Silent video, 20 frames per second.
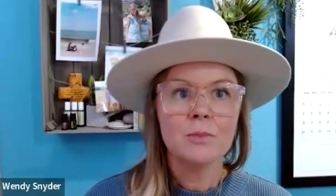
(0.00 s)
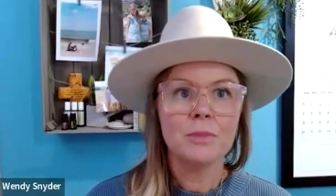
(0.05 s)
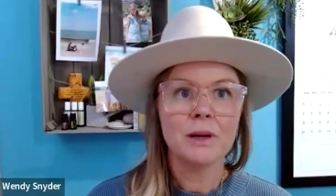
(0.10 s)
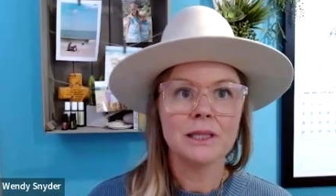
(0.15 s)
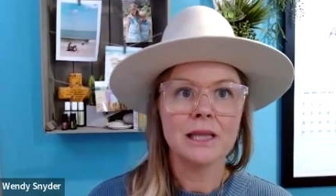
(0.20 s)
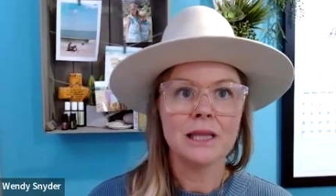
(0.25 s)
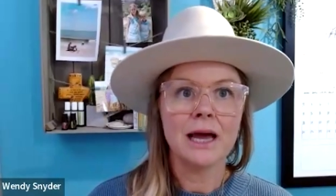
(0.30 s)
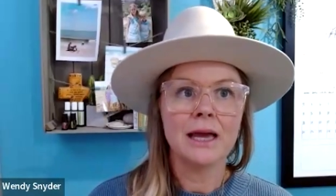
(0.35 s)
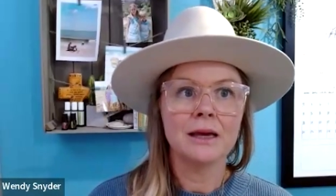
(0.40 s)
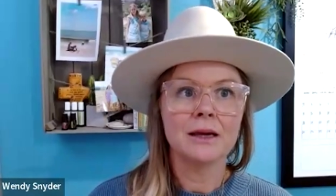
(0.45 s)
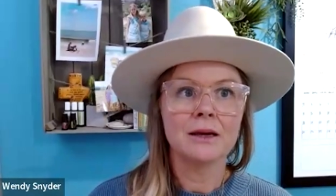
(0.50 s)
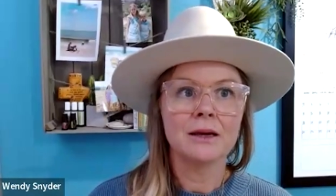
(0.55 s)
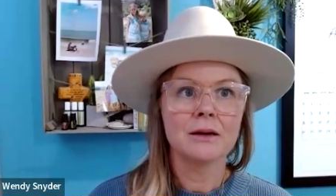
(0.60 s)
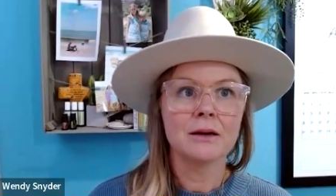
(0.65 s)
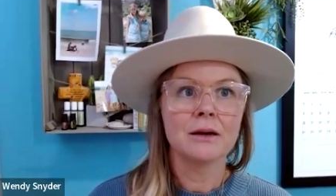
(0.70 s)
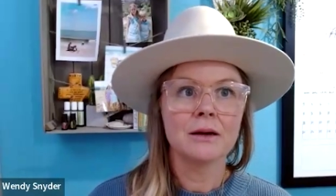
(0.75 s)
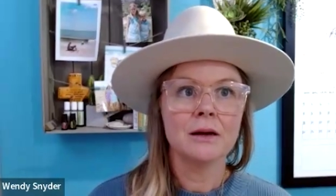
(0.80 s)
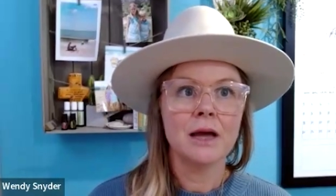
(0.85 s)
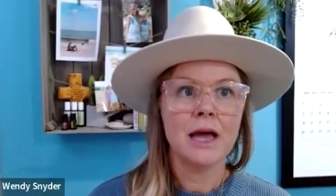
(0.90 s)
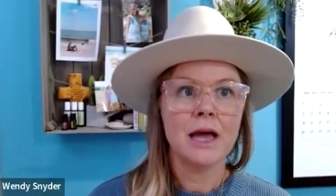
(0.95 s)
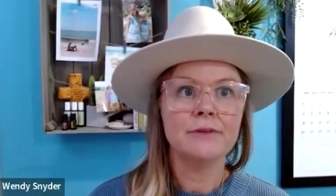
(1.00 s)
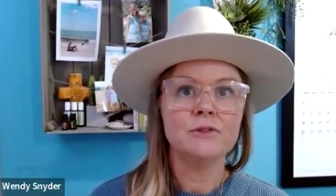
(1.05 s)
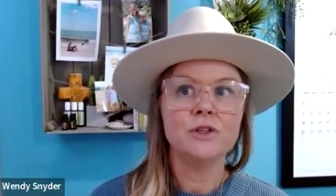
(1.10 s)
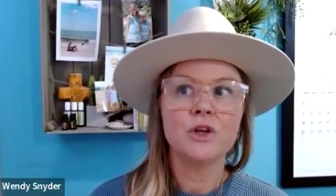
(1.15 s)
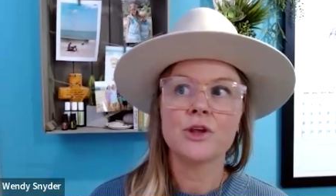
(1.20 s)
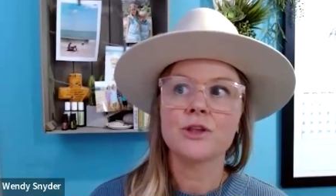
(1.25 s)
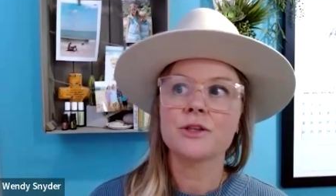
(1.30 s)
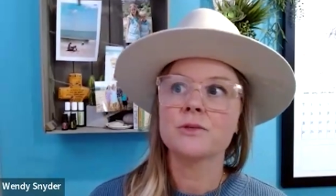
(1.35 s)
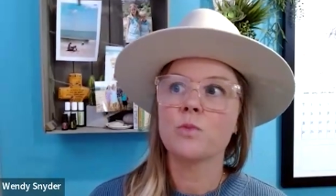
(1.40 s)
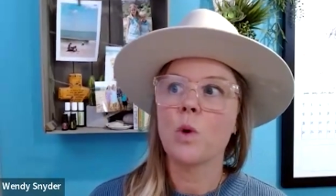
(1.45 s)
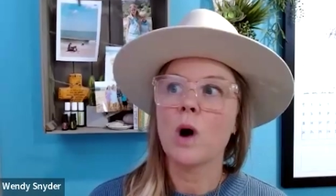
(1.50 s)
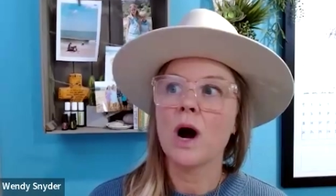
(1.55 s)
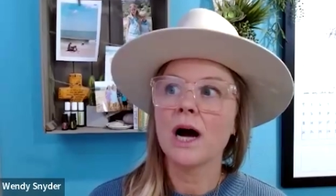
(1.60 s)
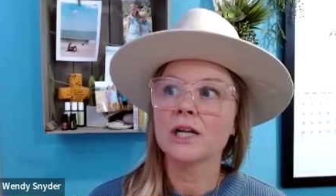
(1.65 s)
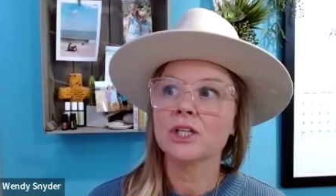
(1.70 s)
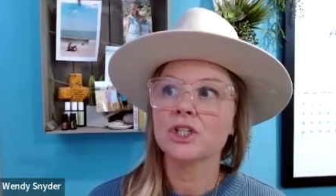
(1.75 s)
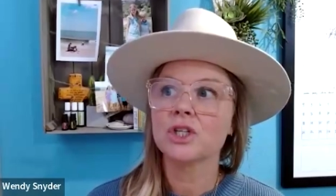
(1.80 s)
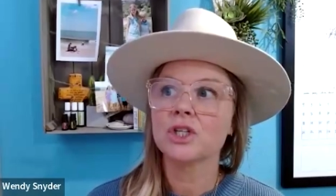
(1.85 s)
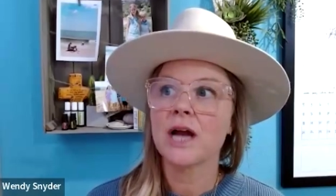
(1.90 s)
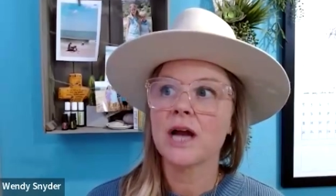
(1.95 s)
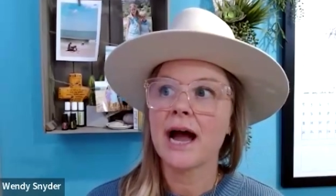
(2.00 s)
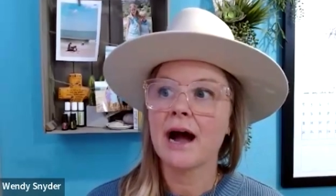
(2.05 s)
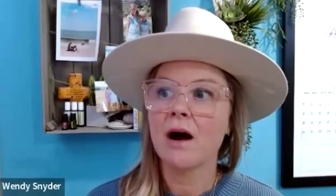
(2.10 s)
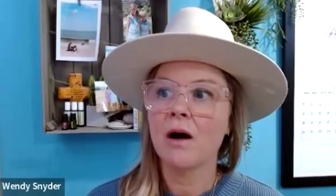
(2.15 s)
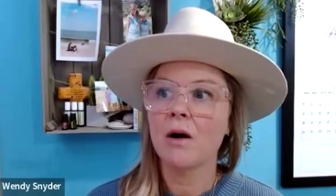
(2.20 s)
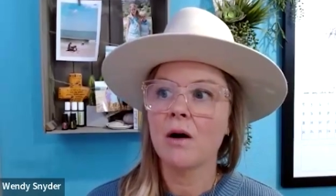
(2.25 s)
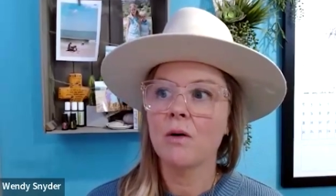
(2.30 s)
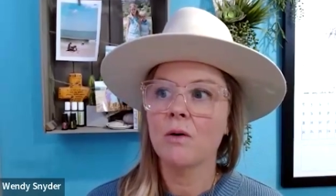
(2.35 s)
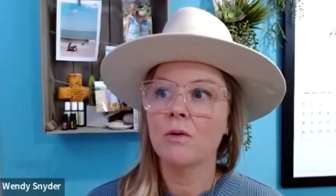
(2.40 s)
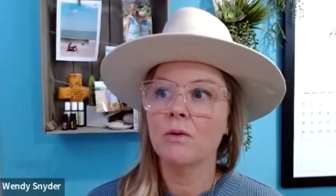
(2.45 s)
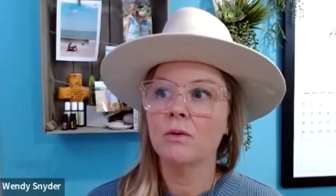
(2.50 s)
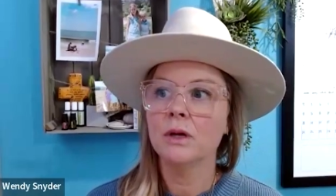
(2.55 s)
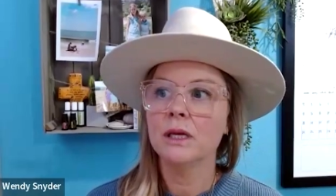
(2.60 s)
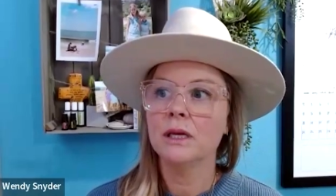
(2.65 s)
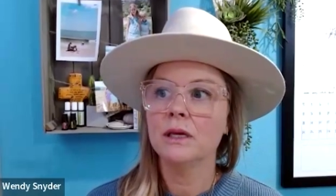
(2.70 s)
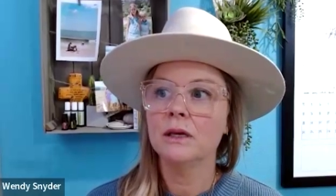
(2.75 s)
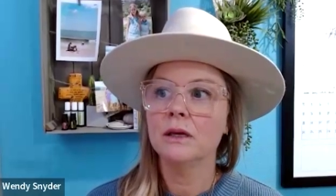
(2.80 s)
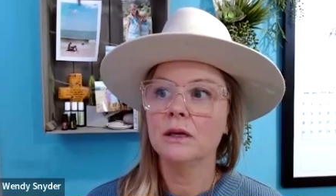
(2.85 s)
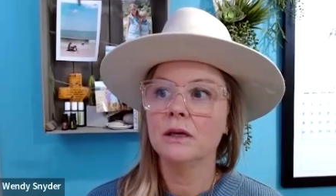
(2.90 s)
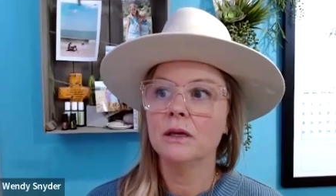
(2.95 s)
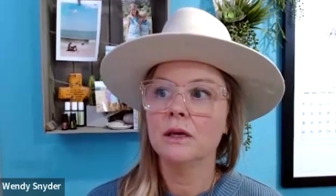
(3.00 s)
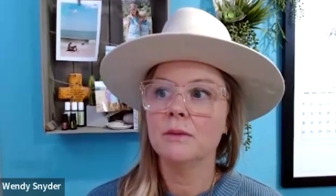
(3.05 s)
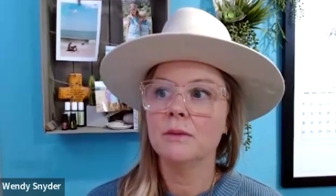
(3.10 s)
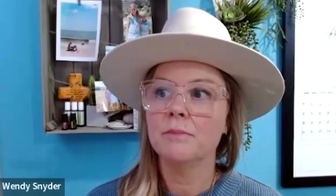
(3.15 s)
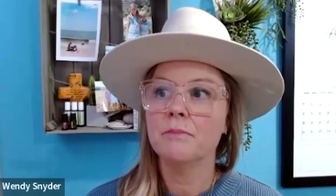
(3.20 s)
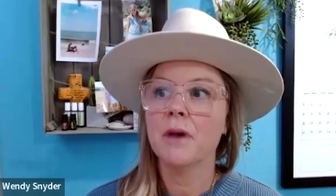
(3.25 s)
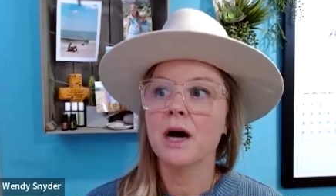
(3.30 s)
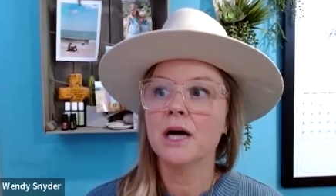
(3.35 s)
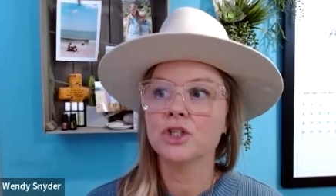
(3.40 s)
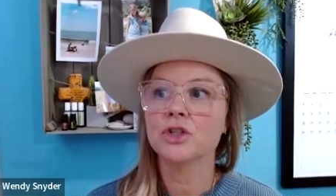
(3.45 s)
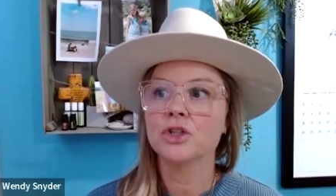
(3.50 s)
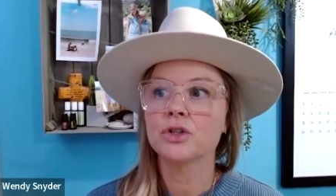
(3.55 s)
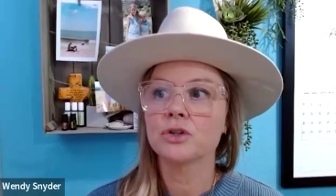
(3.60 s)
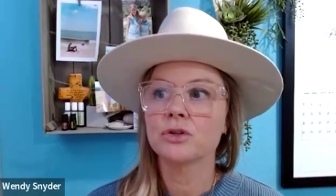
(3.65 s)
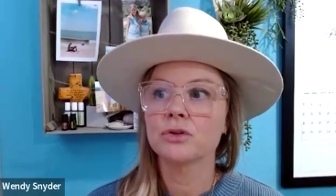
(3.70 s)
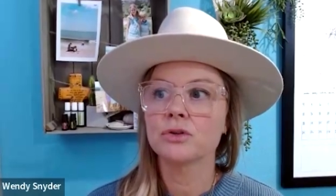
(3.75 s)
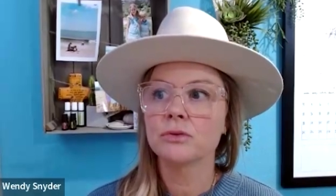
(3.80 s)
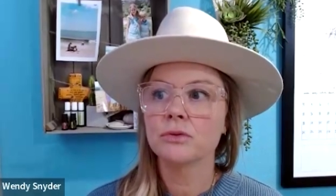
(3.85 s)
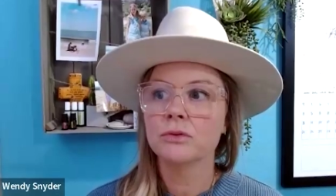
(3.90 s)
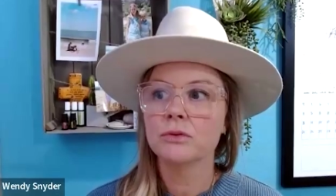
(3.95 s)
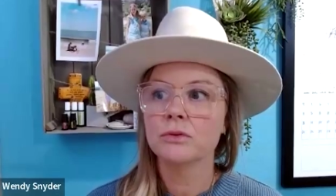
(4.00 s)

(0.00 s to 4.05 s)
But like, I've just watched how much,